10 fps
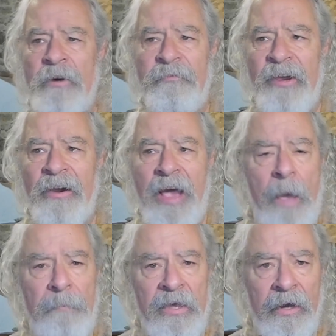feel
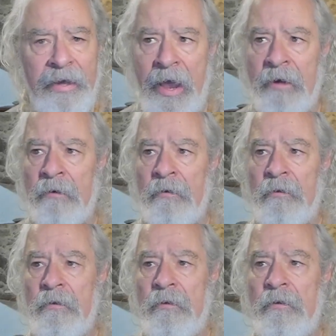happy again,
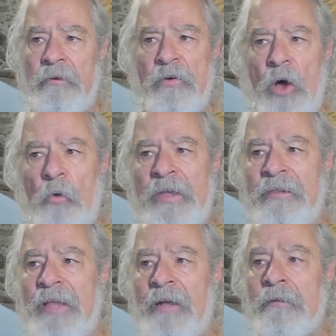
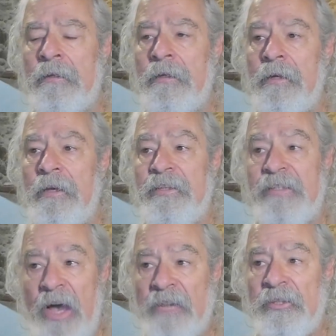knowing that
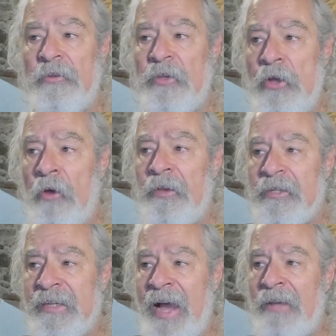just on the other
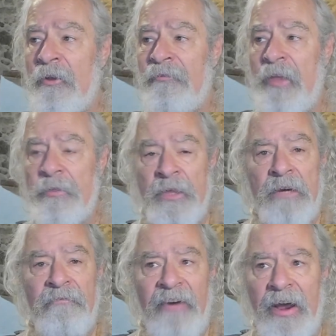side of the
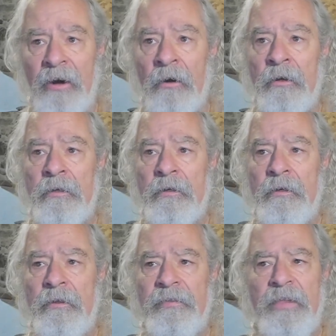thin veil,
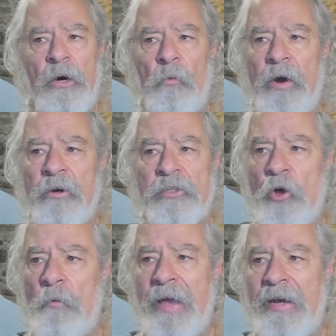there were
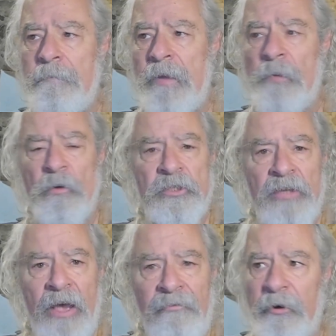so many people
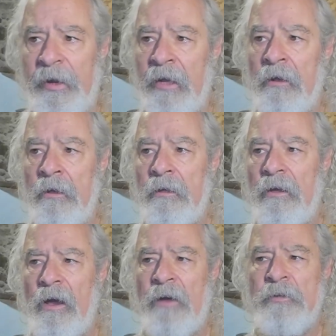suffering
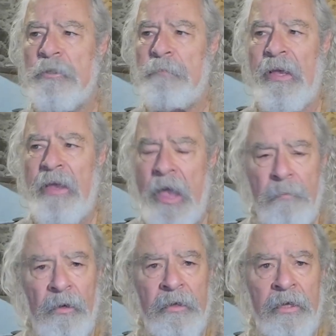
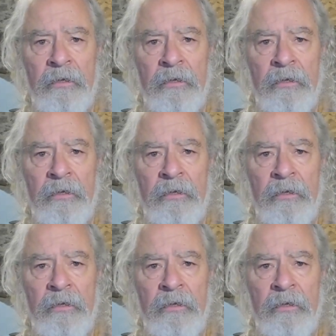unspeakably.